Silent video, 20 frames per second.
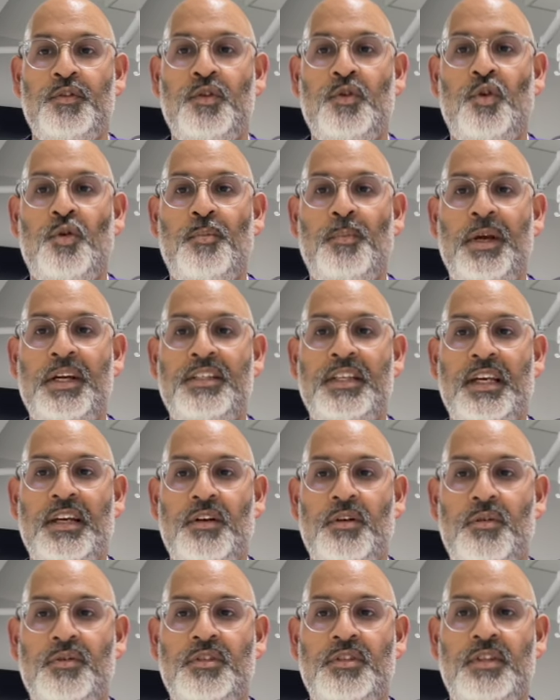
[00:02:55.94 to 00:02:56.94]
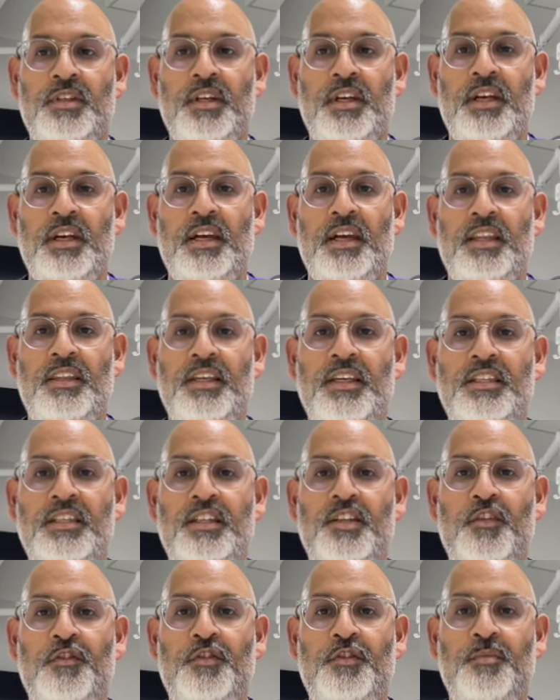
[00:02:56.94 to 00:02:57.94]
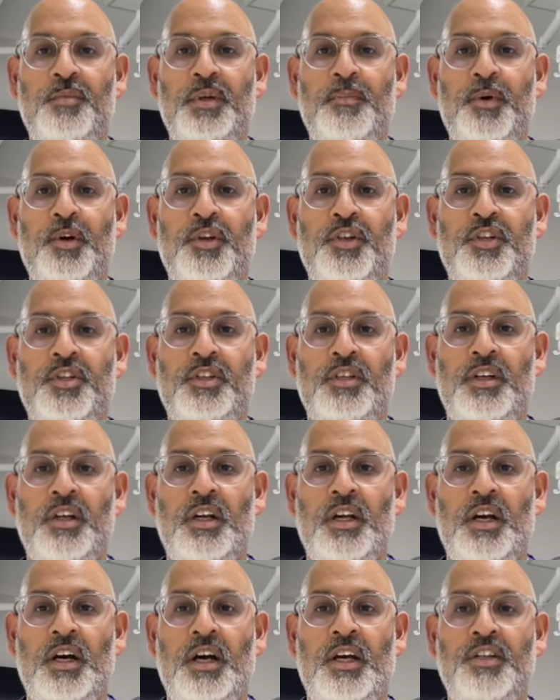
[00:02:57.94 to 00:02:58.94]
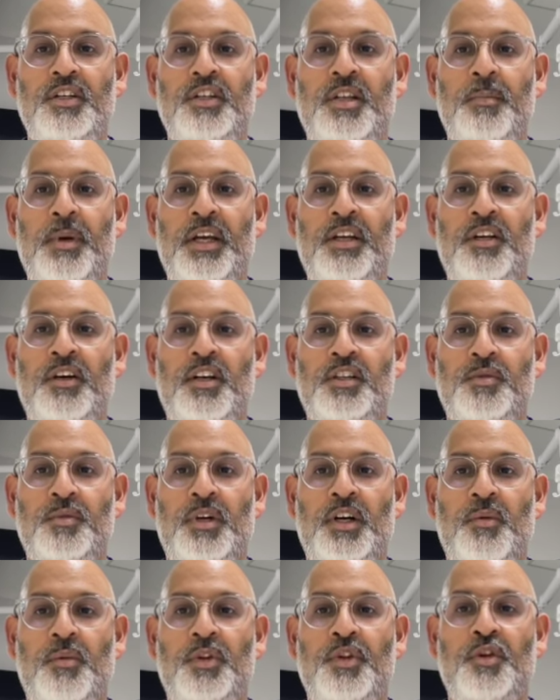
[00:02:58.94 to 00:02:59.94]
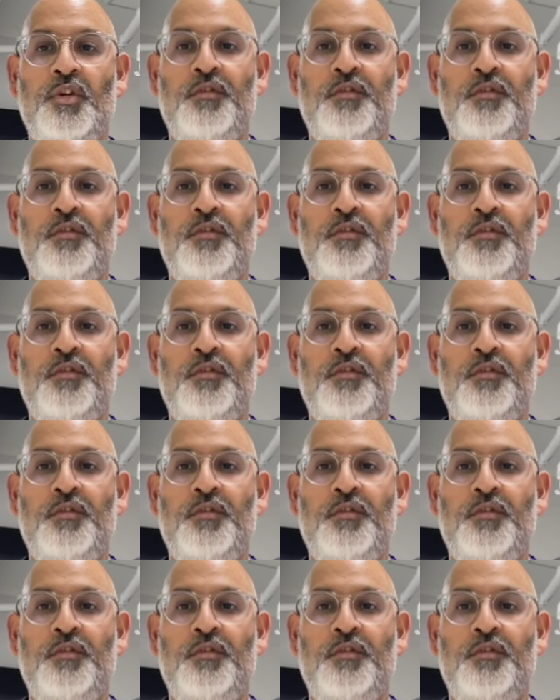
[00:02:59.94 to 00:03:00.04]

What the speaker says: called pigtails, these can often be pushed under the main arch wire with your